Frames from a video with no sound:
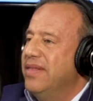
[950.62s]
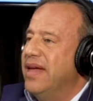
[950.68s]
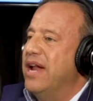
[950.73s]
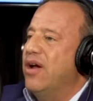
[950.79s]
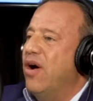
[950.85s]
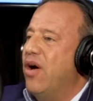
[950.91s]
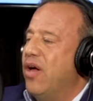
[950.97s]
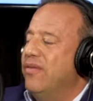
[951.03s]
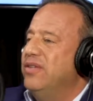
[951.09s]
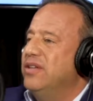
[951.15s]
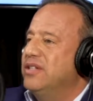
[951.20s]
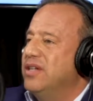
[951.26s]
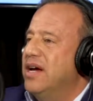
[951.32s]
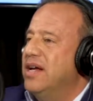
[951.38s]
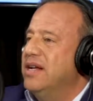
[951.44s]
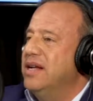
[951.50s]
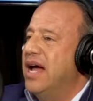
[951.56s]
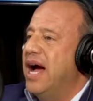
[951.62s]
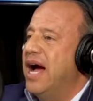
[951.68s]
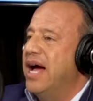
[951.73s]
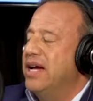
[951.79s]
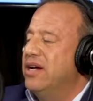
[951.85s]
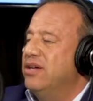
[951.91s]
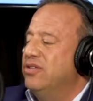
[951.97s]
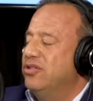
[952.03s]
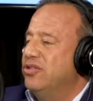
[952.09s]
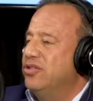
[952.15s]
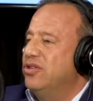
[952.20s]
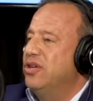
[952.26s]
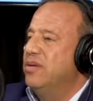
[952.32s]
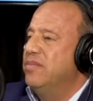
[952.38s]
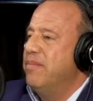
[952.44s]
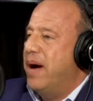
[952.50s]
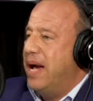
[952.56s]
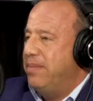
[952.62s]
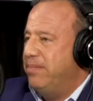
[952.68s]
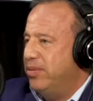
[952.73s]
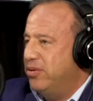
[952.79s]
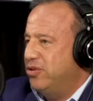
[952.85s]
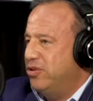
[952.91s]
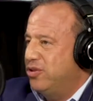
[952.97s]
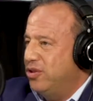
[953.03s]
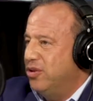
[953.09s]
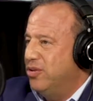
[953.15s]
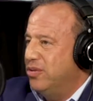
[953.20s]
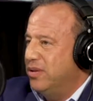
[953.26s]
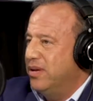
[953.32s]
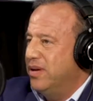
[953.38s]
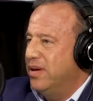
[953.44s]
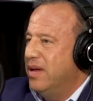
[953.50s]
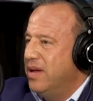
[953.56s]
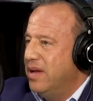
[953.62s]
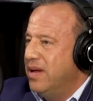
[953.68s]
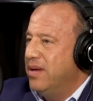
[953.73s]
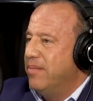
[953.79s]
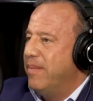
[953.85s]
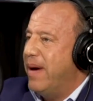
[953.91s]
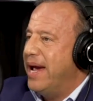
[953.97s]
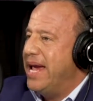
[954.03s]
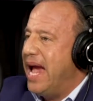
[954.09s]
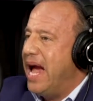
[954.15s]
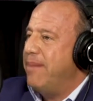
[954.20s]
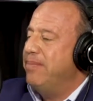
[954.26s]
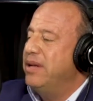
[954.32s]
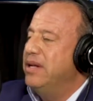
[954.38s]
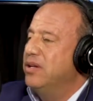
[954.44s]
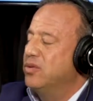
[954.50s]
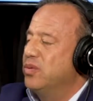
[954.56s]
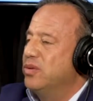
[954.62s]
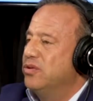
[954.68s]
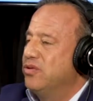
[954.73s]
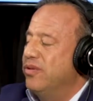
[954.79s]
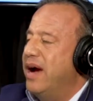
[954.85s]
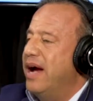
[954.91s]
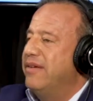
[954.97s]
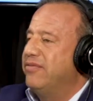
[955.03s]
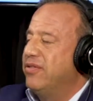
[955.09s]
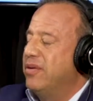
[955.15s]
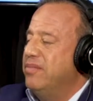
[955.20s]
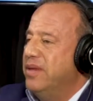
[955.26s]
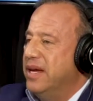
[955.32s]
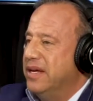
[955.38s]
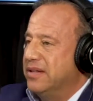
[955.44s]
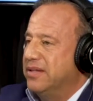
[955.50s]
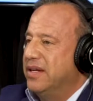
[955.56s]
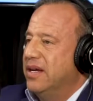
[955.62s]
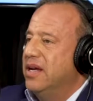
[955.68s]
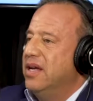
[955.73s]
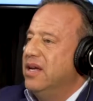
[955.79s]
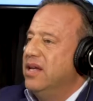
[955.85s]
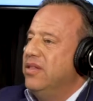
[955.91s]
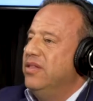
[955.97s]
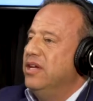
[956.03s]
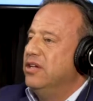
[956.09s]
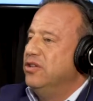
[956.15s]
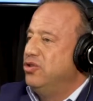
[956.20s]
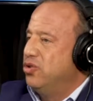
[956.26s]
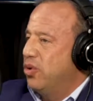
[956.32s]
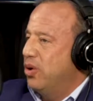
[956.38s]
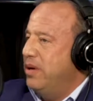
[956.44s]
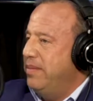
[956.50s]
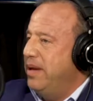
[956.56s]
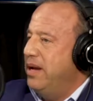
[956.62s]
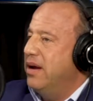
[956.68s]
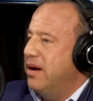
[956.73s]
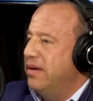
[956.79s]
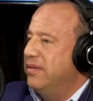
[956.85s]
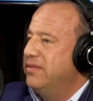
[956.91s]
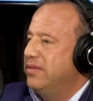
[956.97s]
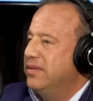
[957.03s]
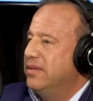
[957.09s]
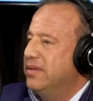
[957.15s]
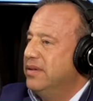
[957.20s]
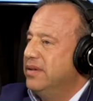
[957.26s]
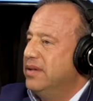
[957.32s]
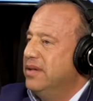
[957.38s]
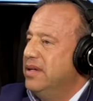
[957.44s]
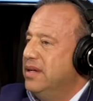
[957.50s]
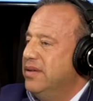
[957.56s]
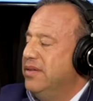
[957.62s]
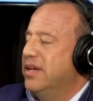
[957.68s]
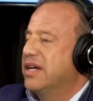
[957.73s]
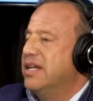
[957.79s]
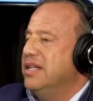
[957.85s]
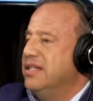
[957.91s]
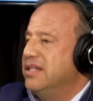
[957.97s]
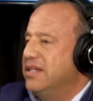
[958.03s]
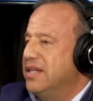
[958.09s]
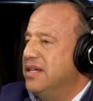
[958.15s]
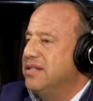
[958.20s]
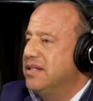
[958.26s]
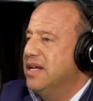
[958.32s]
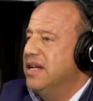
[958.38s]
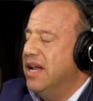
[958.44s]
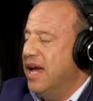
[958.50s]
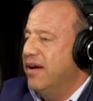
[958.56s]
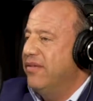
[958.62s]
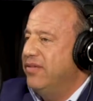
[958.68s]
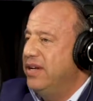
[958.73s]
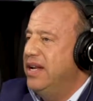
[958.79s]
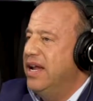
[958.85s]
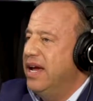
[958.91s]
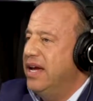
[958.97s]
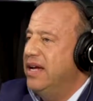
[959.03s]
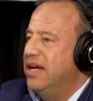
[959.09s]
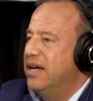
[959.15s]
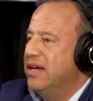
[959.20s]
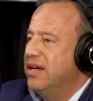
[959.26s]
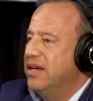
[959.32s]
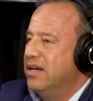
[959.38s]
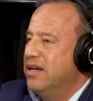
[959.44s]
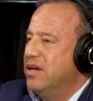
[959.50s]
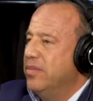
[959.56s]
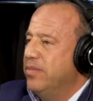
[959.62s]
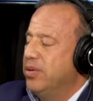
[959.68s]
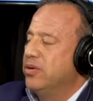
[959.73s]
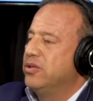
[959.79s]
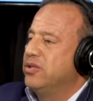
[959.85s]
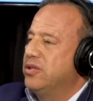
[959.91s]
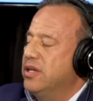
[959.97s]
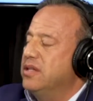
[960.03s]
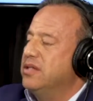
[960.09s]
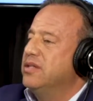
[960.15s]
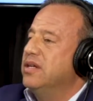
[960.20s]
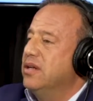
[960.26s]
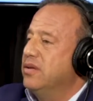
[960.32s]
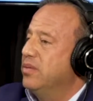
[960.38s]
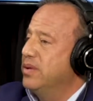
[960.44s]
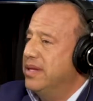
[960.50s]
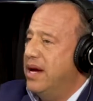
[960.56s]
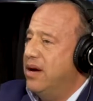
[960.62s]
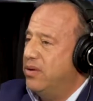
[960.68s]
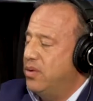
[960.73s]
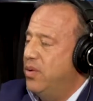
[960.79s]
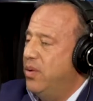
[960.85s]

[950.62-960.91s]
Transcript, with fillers: that all of a sudden I understood my pursuit, my happiness was derived from this the enjoyment of the consistent, everyday, persistent, without